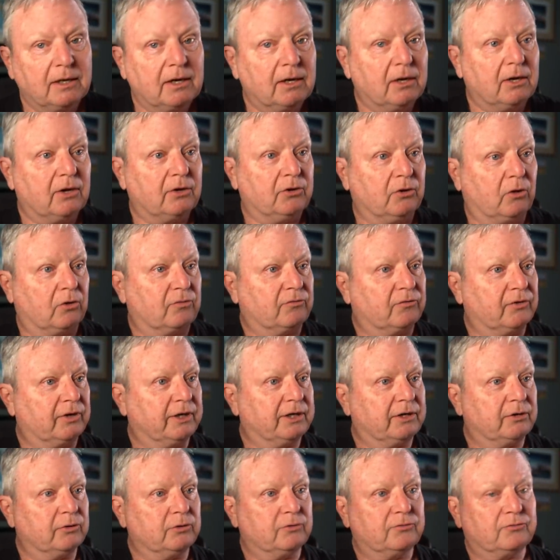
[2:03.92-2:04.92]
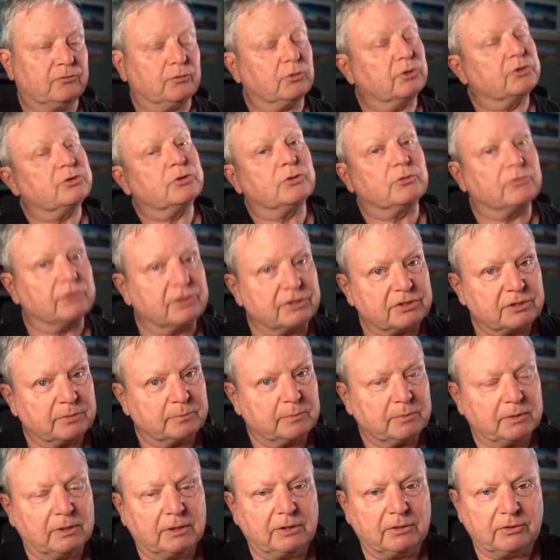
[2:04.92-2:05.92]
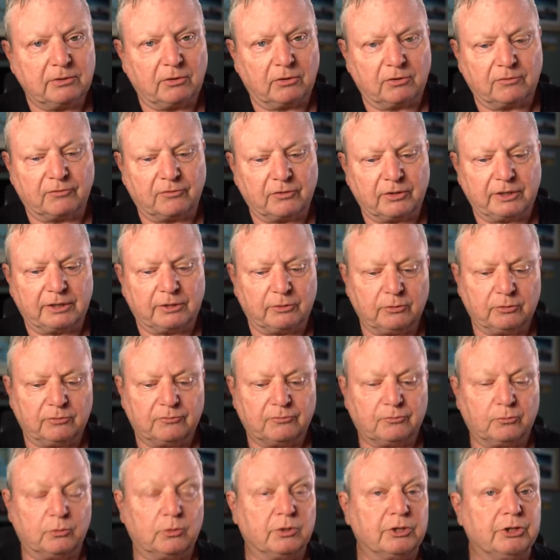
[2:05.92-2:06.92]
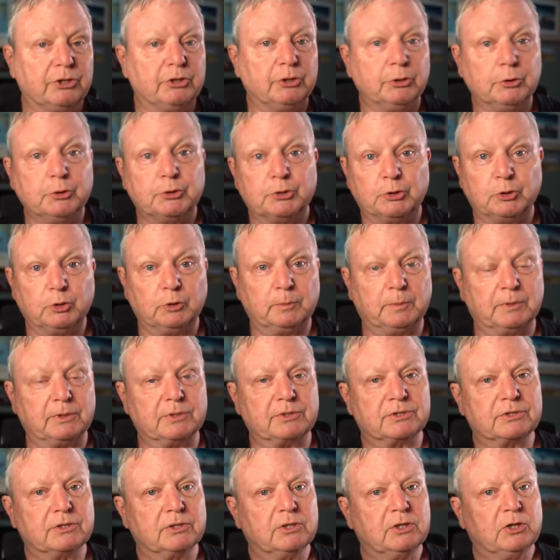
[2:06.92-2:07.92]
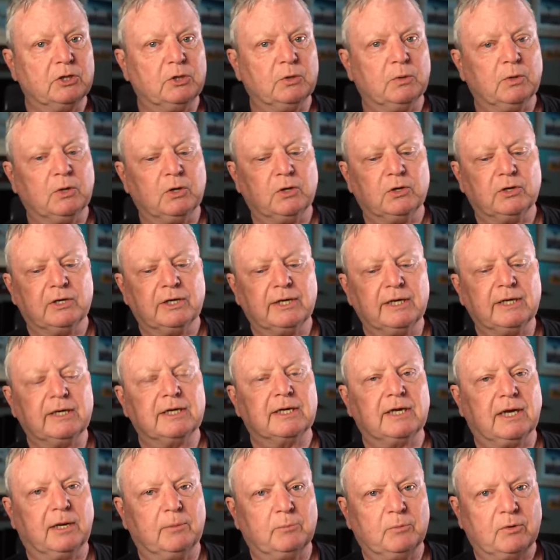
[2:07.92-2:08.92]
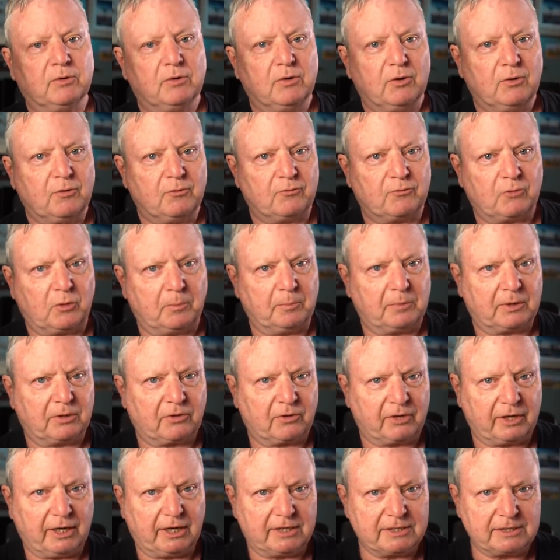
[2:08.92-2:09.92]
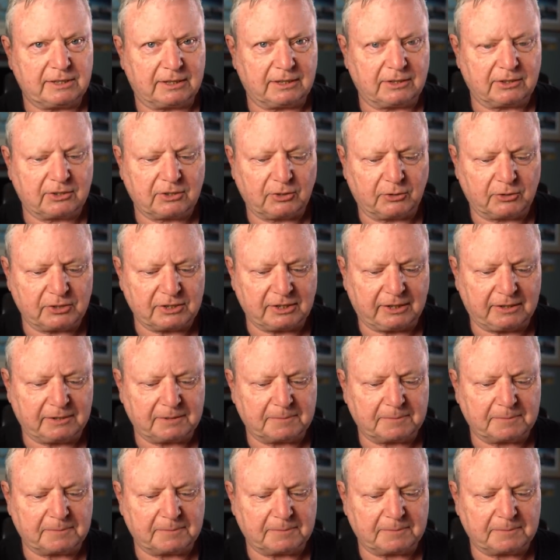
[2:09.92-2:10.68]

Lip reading: not very good for tourism, and not very good for YouTubers who earn income from creating content.